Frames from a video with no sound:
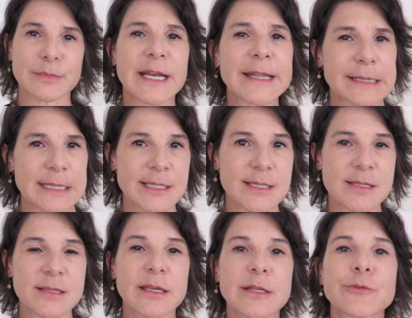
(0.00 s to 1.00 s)
but at
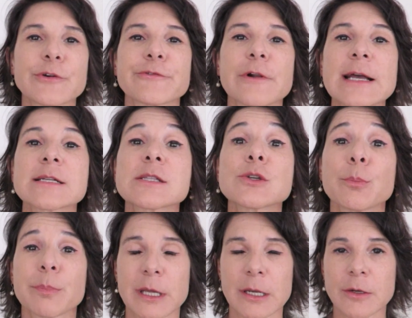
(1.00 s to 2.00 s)
least it reflects the
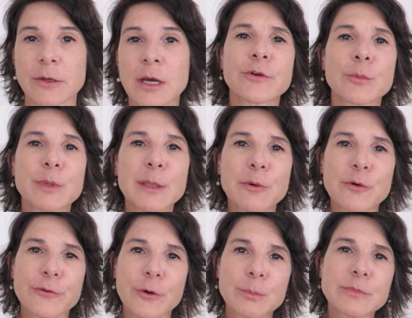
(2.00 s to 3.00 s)
opinion from people
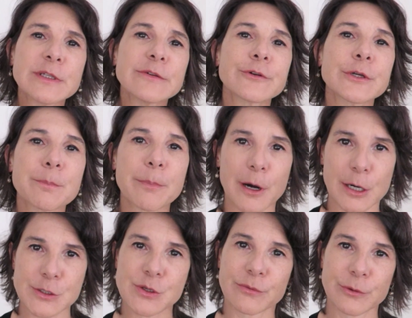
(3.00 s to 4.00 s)
from different
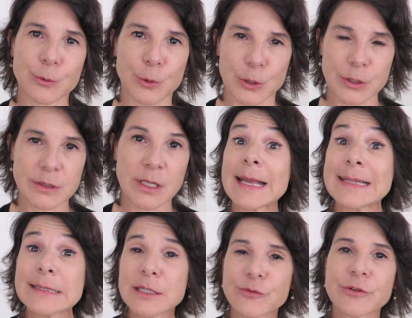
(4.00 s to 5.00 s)
parts of the world
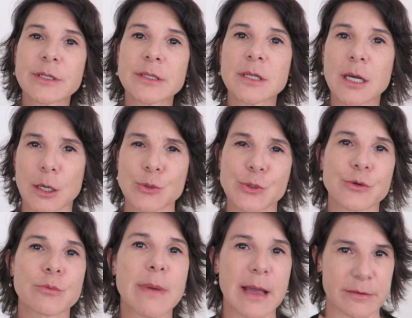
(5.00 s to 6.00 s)
and different cultural
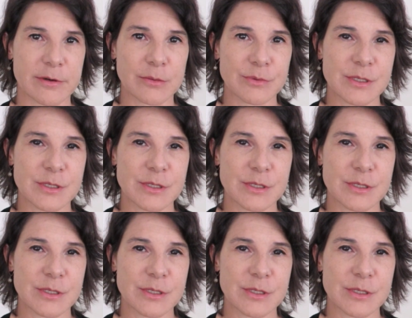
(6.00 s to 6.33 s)
backgrounds.